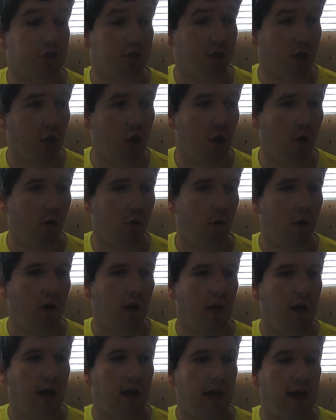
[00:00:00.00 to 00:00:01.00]
slow.
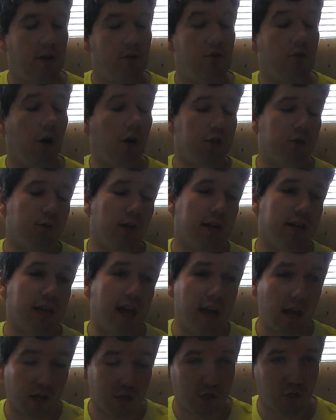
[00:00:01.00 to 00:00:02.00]
And you also had
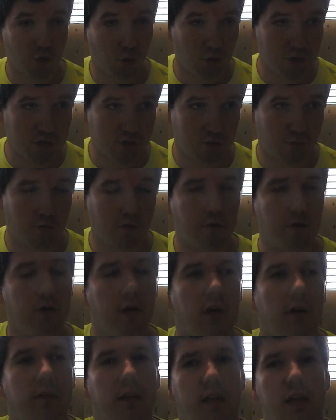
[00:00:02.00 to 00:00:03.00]
Chaos
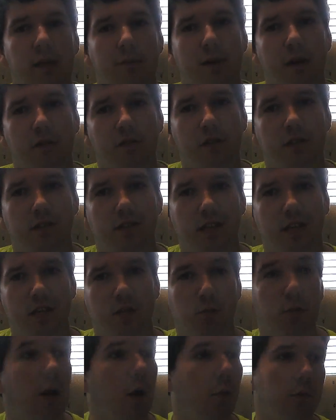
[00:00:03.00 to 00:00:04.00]
Sorcerer that came out in this set
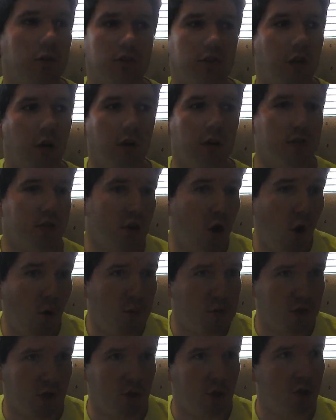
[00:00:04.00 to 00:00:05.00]
as well, which on its
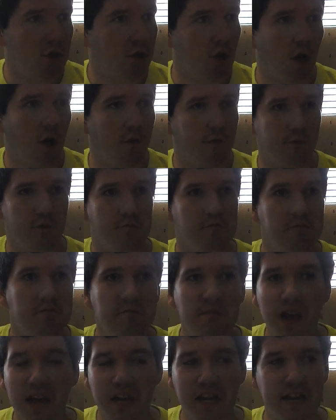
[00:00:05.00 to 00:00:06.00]
own was a good card for
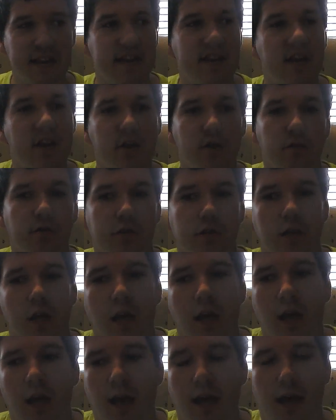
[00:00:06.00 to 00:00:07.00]
many years.
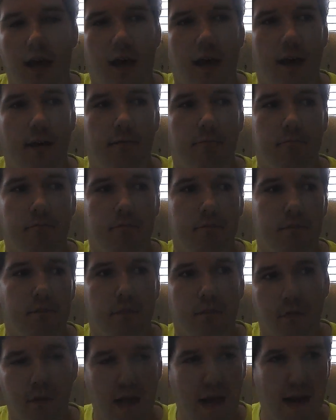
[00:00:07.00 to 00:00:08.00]
Um,
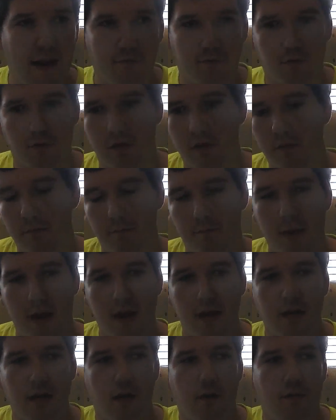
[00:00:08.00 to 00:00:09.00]
after the
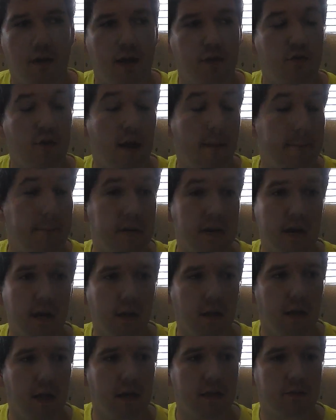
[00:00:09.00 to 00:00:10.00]
banning of that, you had
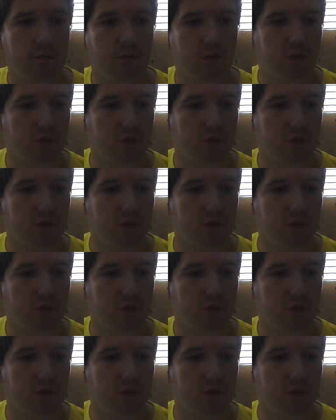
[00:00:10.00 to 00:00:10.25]
BLS,